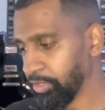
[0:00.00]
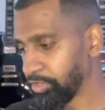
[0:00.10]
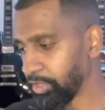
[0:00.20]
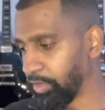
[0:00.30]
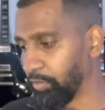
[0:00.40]

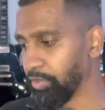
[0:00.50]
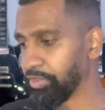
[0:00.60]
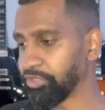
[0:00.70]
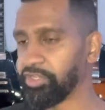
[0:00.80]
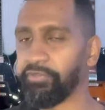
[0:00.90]
So
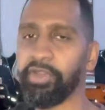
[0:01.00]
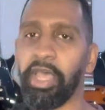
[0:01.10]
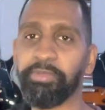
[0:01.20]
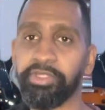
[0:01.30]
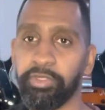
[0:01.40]
there's different
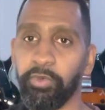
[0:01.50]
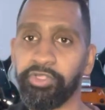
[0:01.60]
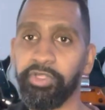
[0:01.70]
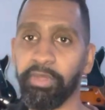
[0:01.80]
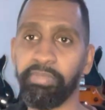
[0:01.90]
options of
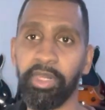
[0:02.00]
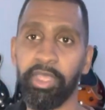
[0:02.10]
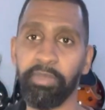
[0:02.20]
what you can play